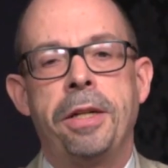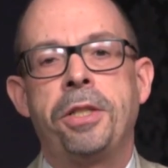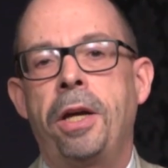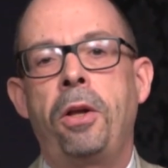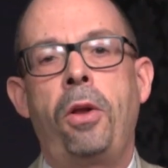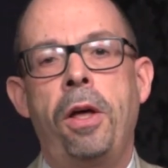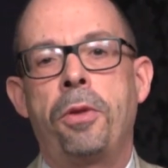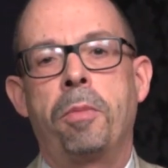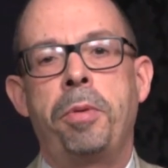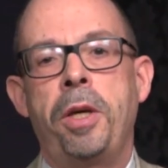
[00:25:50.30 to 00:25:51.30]
tell
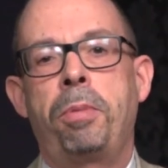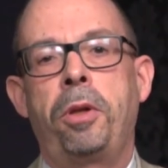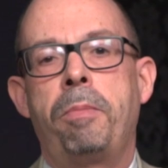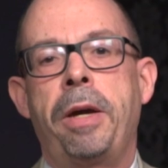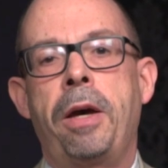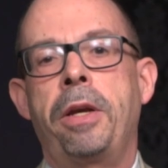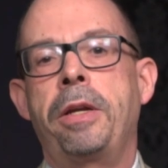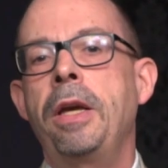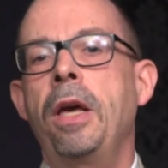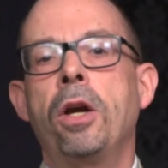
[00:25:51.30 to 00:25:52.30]
other people about
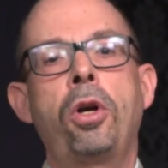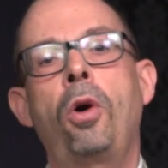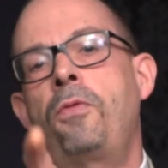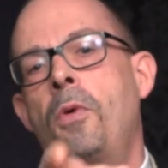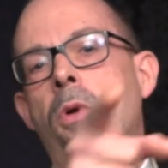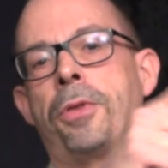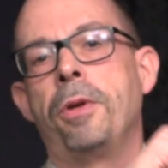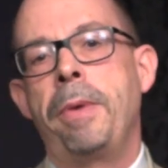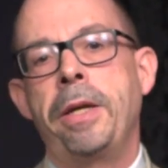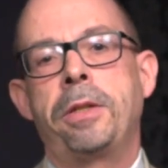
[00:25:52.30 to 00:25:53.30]
it. Go forth
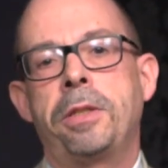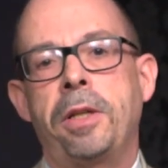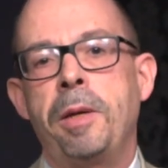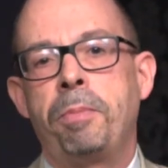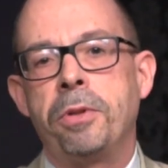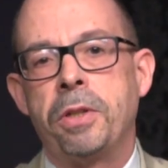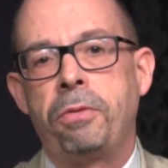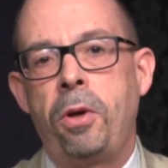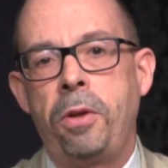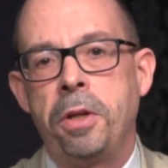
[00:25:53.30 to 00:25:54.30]
and make disciples of
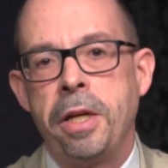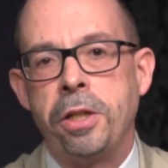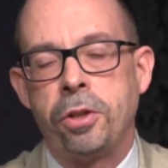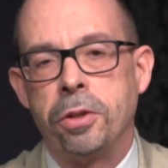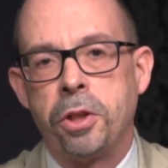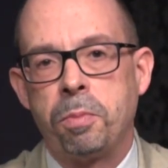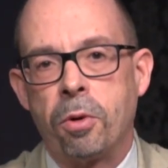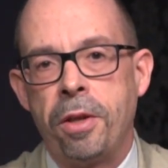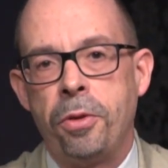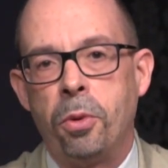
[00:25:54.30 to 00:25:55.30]
all the nations.
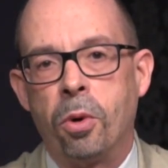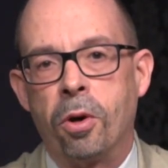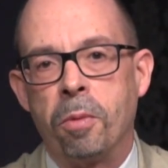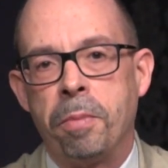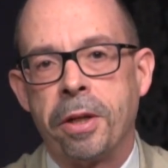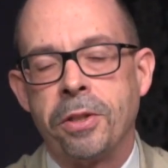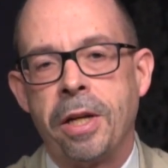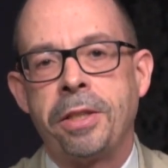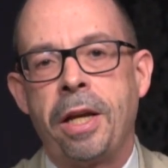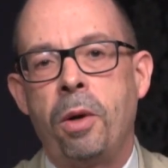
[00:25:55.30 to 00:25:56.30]
Spread the word, because
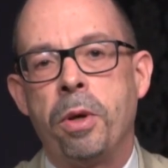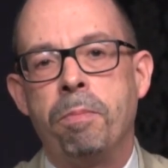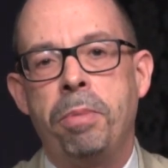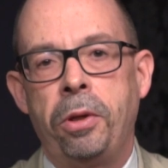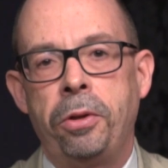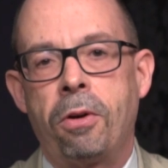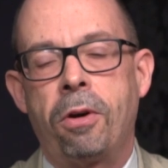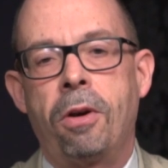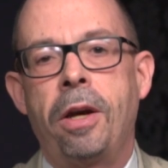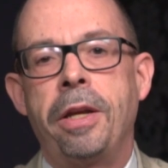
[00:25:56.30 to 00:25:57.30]
that's how we build
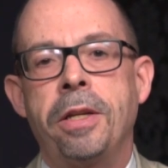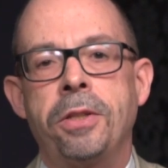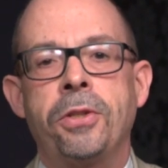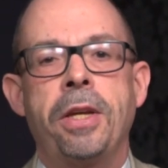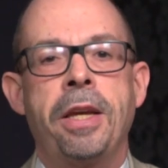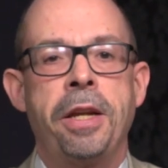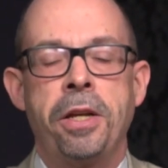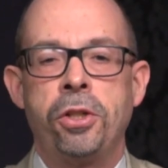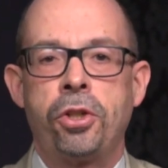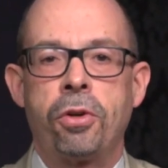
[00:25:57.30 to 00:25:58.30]
our audience and
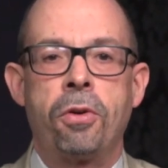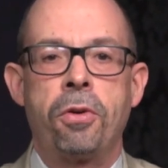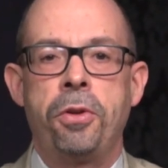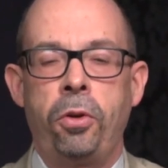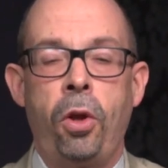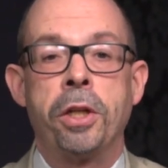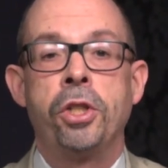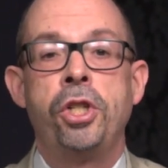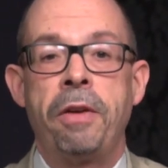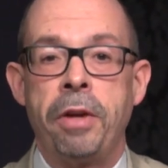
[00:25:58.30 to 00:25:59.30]
ensure the
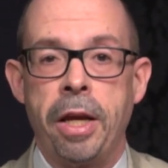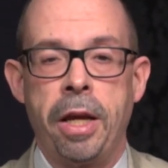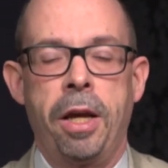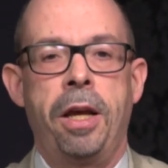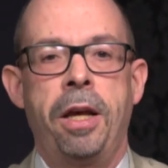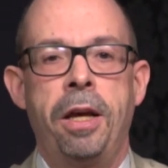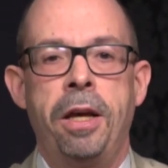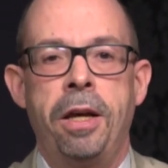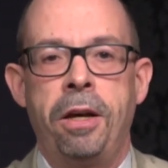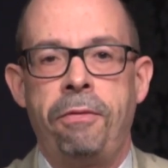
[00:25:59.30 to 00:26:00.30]
longevity
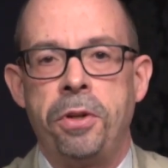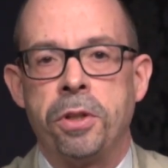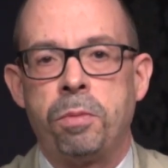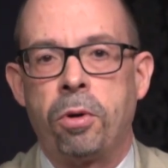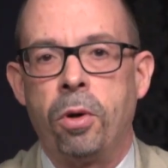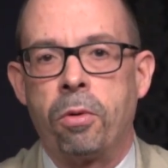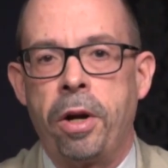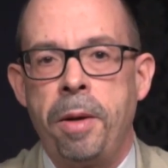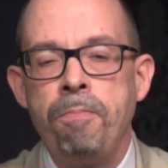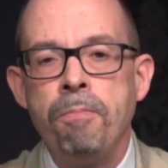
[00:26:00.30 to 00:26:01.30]
of this
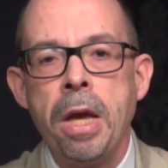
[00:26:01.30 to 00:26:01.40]
program.